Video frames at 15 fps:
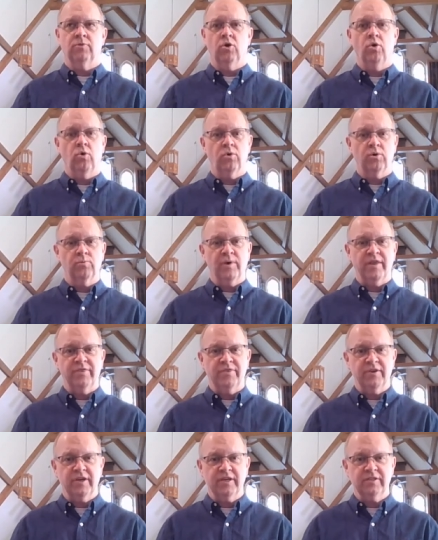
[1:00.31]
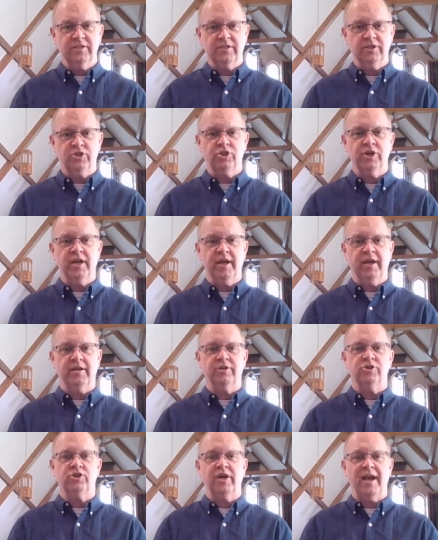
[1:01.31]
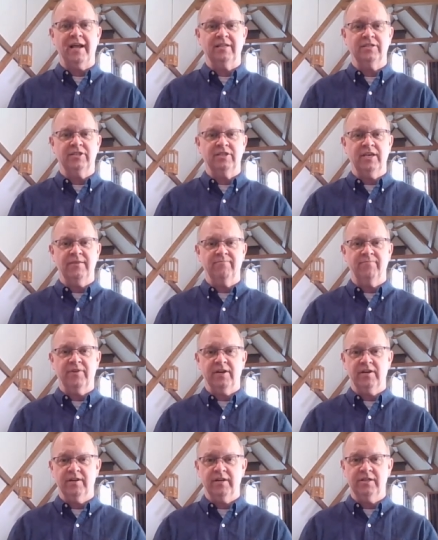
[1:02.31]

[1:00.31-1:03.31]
or when things change and seem very